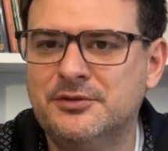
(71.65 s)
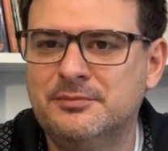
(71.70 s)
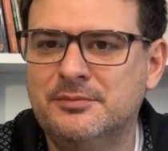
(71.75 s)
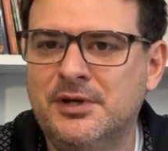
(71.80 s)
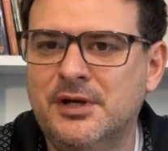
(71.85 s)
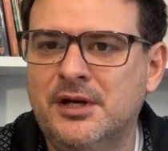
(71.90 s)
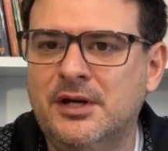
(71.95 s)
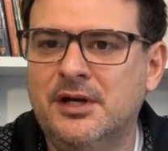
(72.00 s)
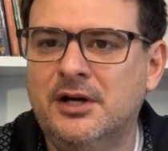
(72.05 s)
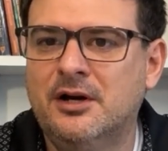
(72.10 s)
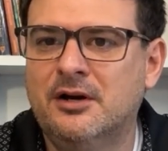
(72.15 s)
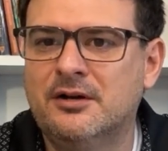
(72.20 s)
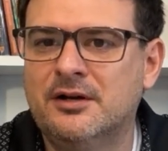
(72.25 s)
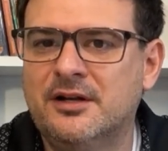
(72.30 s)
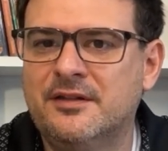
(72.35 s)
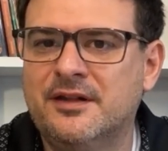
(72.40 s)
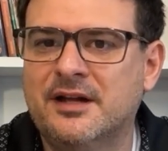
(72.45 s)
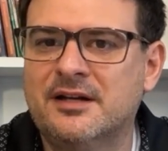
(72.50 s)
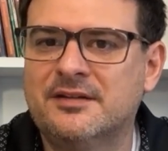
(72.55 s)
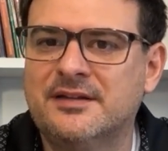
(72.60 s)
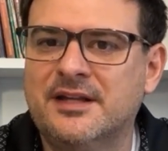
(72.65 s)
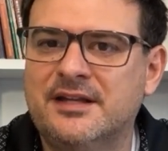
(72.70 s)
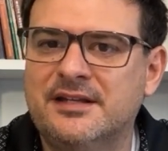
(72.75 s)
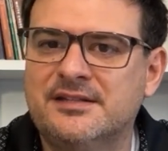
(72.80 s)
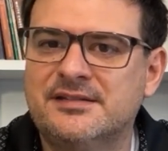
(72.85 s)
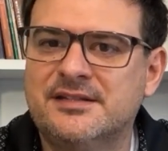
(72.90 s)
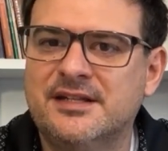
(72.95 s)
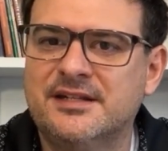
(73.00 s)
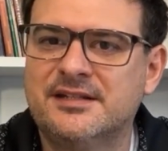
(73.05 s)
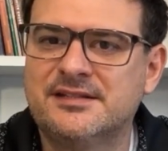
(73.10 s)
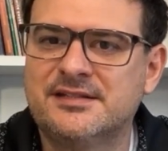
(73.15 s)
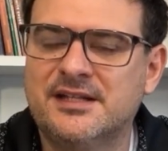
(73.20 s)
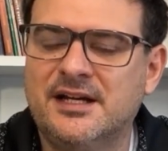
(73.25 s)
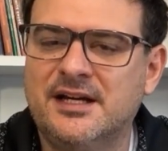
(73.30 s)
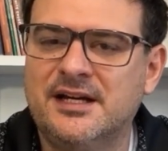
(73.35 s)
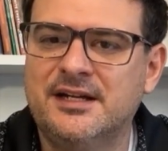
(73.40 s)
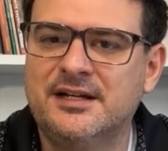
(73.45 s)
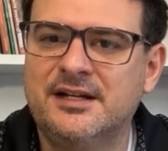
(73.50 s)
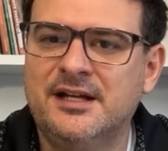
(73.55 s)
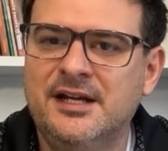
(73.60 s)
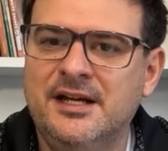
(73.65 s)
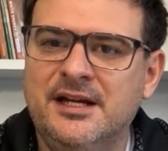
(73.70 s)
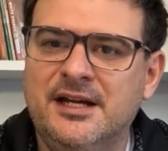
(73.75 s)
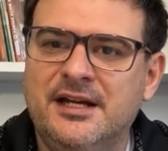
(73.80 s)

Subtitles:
them or anything like that is set aside.